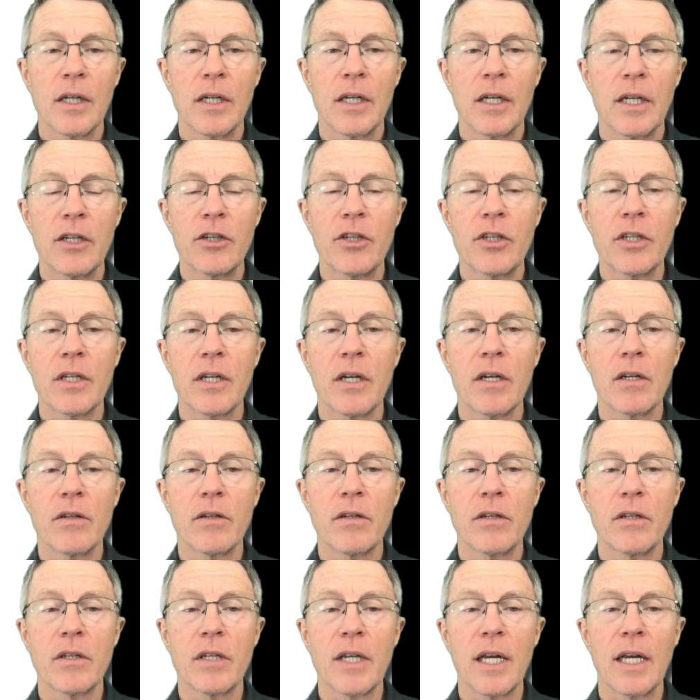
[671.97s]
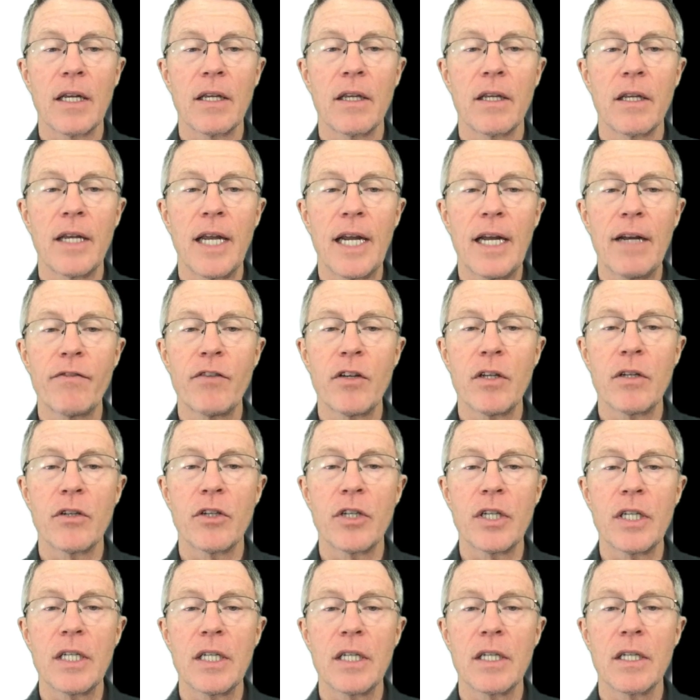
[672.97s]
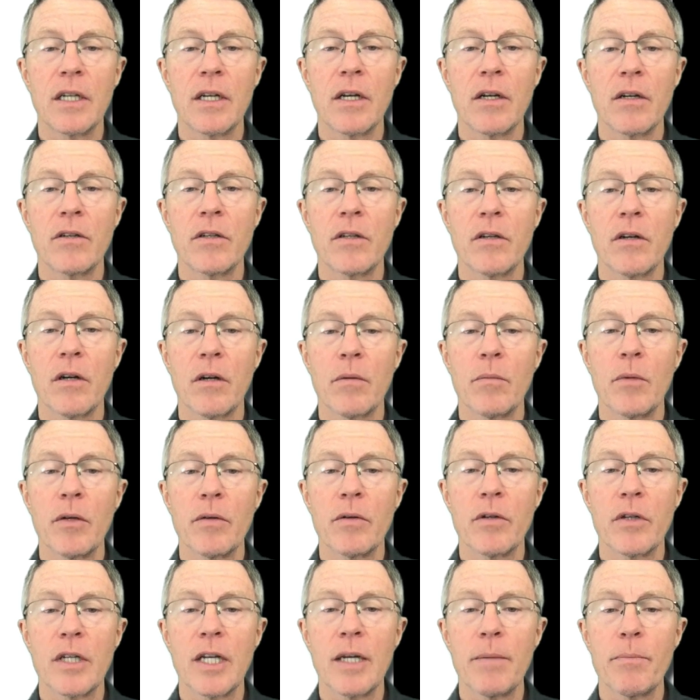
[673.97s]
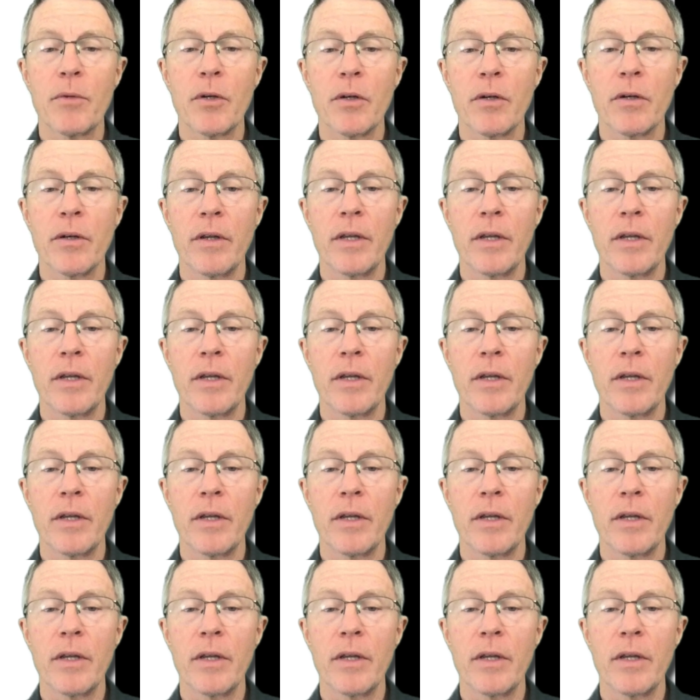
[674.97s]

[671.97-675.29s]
here she goes to say the D A F two gene encodes a hormone receptor,